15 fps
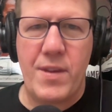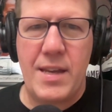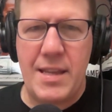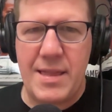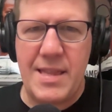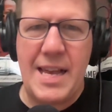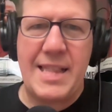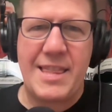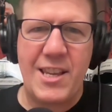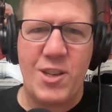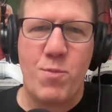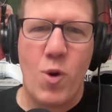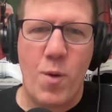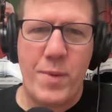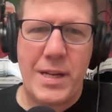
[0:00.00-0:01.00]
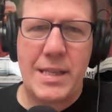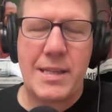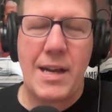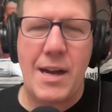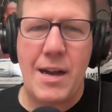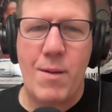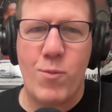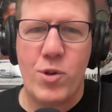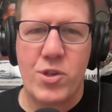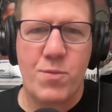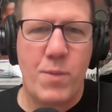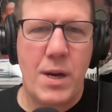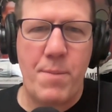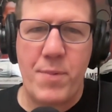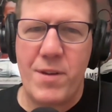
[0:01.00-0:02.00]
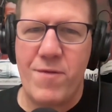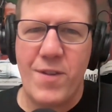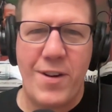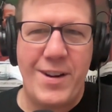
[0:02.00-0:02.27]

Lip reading: at this moment in time, which might be very